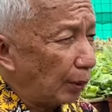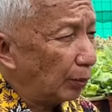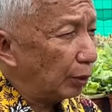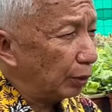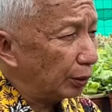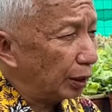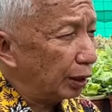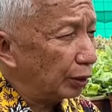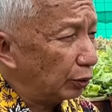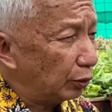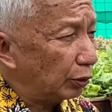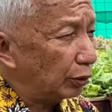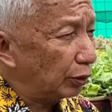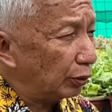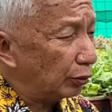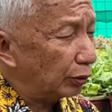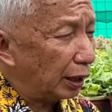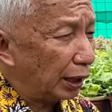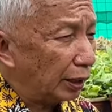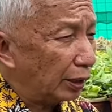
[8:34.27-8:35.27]
Some of the good
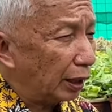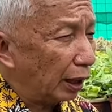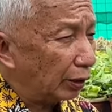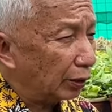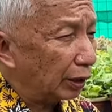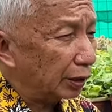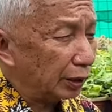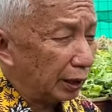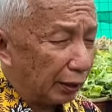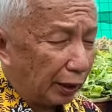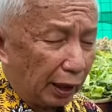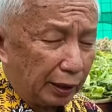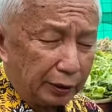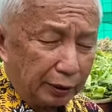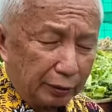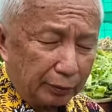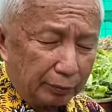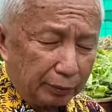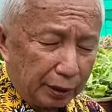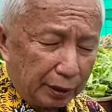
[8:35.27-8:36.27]
looking
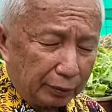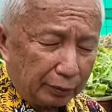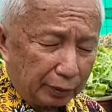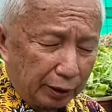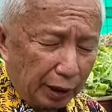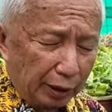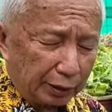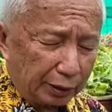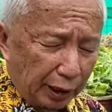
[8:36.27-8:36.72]
Caloteas, I mean